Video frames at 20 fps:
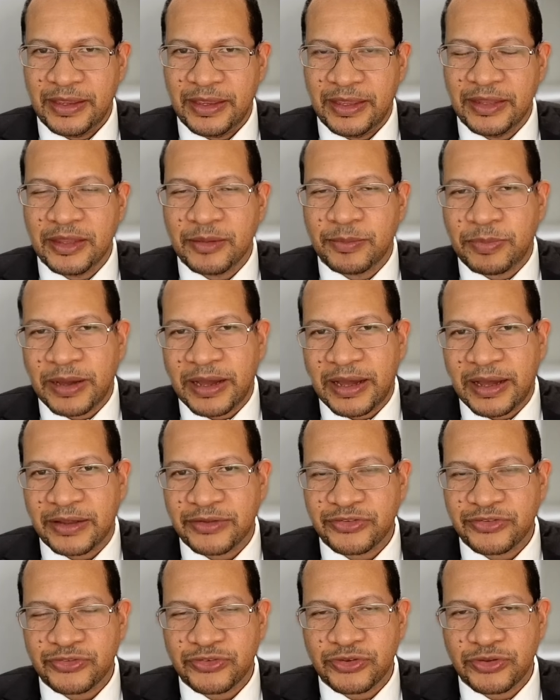in the
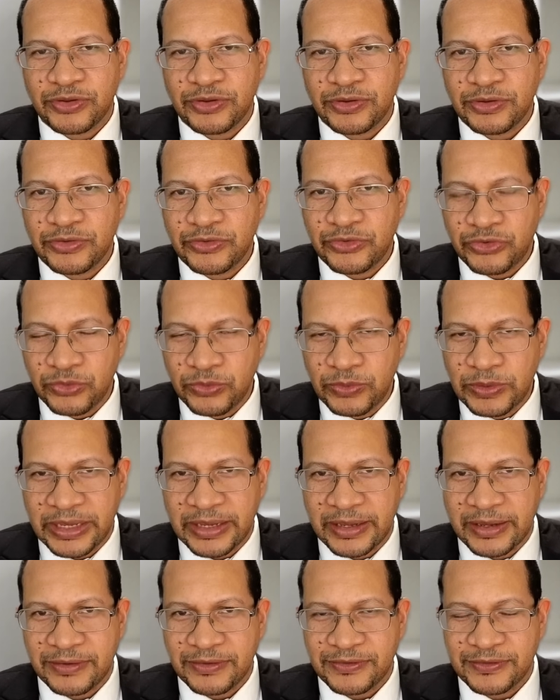past 2
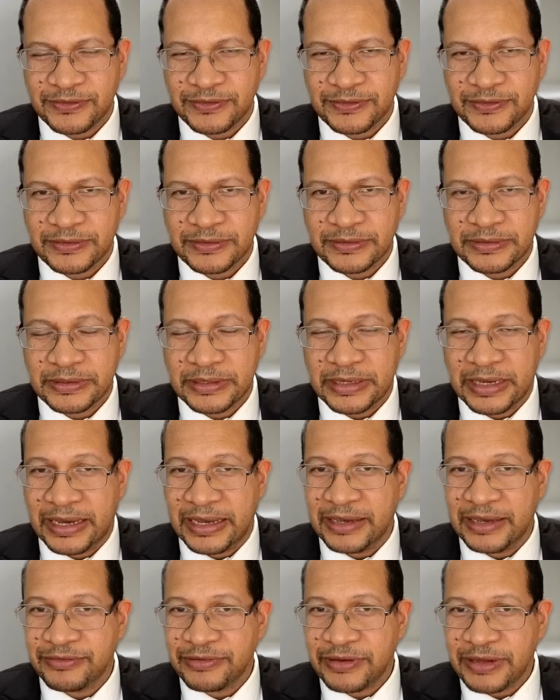days,
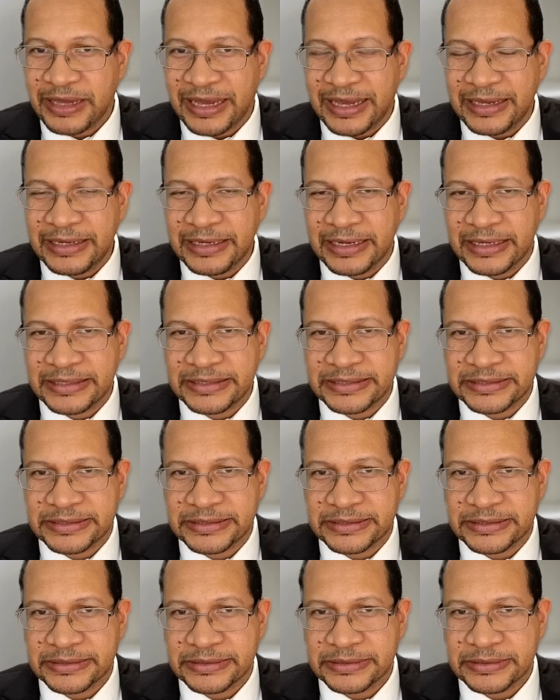I have highlighted